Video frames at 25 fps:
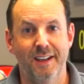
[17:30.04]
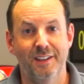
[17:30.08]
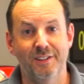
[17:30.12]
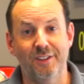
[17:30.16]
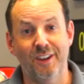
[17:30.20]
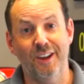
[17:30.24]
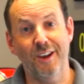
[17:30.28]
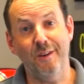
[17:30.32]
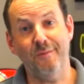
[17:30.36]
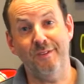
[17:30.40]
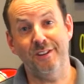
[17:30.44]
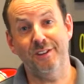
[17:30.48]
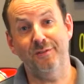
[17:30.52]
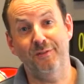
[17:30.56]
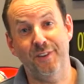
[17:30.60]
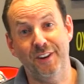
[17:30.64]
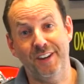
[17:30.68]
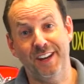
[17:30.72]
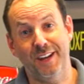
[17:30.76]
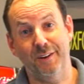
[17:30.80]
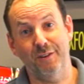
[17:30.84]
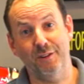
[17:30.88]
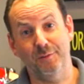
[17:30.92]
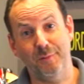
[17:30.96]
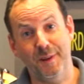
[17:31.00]
So I hope this
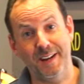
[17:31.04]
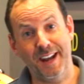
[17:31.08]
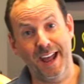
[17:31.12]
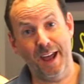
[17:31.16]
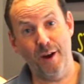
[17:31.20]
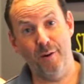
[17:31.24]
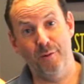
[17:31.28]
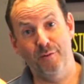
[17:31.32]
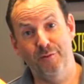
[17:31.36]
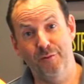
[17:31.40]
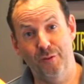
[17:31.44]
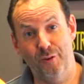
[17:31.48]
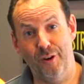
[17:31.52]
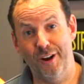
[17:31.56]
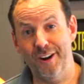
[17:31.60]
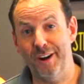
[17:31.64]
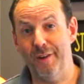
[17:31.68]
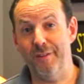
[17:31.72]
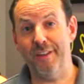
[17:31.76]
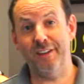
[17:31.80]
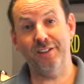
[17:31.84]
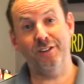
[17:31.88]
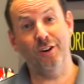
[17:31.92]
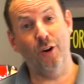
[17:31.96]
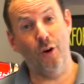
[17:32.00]
video has been helpful. I
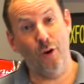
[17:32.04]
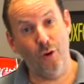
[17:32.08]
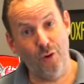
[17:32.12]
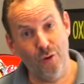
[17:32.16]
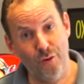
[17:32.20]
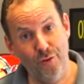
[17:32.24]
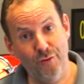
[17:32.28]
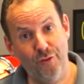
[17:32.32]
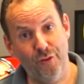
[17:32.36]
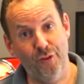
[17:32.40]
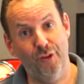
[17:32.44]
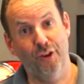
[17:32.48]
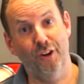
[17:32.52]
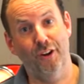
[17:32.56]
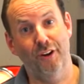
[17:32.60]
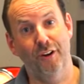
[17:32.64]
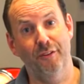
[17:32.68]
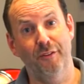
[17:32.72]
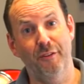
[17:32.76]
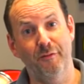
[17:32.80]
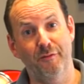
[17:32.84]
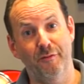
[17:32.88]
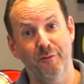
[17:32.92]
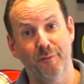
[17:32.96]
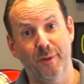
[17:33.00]
know there's an awful lot
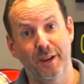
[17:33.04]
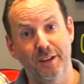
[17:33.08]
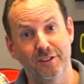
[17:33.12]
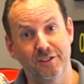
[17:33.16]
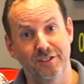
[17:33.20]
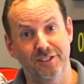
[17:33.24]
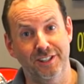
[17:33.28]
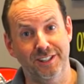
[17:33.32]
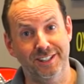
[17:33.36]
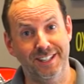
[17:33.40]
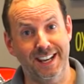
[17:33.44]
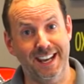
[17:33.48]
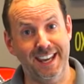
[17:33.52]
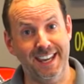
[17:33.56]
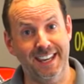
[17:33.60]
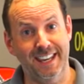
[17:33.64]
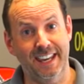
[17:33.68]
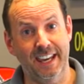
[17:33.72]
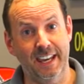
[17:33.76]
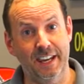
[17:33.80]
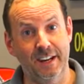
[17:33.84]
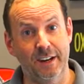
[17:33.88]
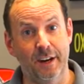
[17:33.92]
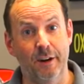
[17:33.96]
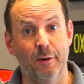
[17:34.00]
of information to take
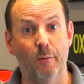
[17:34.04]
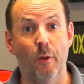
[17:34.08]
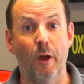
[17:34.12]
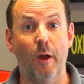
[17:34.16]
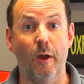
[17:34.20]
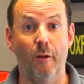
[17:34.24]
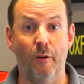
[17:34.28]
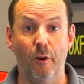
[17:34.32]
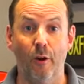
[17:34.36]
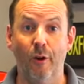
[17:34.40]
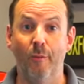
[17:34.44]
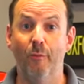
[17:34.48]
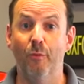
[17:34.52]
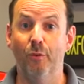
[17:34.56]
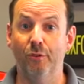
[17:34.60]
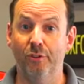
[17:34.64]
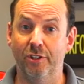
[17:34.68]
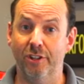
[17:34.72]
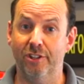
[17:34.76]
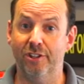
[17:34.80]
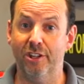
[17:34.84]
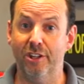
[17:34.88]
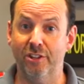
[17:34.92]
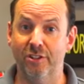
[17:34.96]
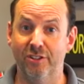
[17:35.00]
in and a lot more
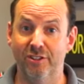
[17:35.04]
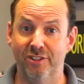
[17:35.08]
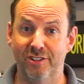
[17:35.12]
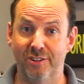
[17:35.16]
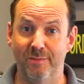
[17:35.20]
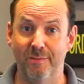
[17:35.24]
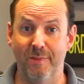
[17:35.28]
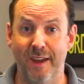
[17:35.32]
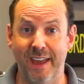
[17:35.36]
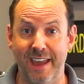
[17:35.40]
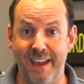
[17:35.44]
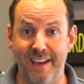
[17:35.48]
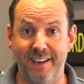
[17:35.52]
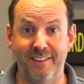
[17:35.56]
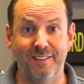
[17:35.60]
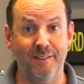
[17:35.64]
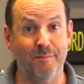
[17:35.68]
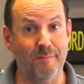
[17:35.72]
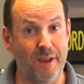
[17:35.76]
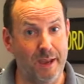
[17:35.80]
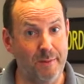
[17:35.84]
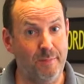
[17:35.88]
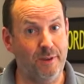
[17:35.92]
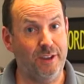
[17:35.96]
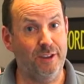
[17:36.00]
decisions to make
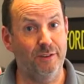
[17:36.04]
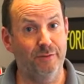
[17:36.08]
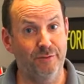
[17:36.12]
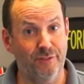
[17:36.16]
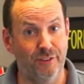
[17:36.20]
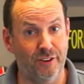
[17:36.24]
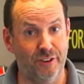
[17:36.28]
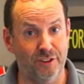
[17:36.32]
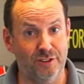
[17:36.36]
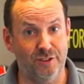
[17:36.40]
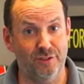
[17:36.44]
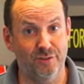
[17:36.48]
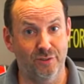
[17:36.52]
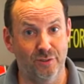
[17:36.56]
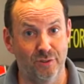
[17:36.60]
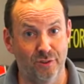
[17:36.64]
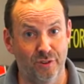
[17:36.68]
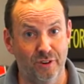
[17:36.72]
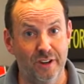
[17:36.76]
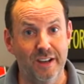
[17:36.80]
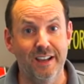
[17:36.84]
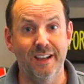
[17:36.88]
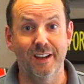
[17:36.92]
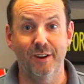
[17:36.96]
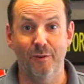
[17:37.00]
than maybe you first
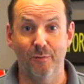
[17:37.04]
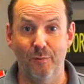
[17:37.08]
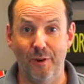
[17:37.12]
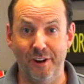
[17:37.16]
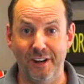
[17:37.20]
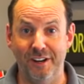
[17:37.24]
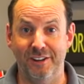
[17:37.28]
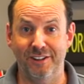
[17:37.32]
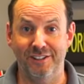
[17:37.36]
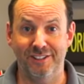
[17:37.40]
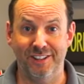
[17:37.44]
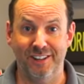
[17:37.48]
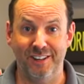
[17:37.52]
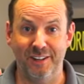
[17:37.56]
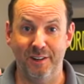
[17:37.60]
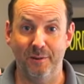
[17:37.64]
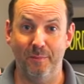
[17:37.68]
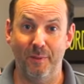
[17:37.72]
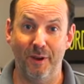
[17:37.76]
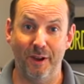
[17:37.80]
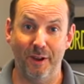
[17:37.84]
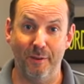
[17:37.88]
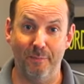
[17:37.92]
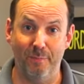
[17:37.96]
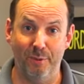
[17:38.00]
thought when you decided to
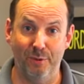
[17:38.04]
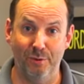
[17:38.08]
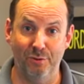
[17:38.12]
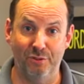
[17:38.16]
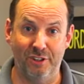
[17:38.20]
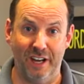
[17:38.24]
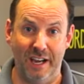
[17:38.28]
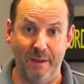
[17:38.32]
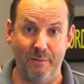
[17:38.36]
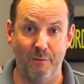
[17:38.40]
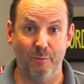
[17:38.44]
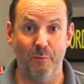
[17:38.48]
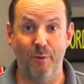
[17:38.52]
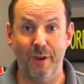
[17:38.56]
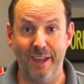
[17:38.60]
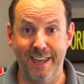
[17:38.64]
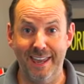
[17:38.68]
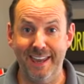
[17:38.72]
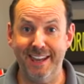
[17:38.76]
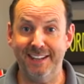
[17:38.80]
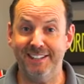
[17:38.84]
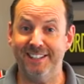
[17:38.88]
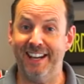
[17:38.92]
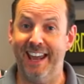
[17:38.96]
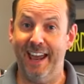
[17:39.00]
buy a pool table. We're
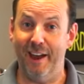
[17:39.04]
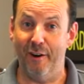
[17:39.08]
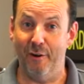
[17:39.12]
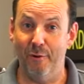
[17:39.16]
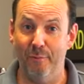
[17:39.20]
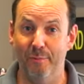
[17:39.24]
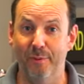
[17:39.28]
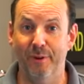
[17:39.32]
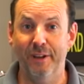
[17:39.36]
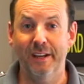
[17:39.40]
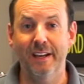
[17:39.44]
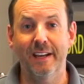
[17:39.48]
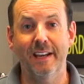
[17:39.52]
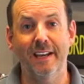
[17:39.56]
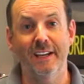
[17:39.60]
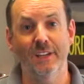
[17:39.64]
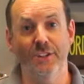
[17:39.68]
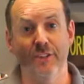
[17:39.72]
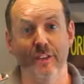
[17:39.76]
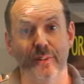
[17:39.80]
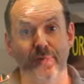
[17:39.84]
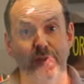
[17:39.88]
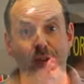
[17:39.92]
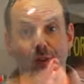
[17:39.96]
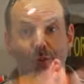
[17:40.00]
here to help,
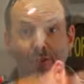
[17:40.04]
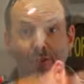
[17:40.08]
so if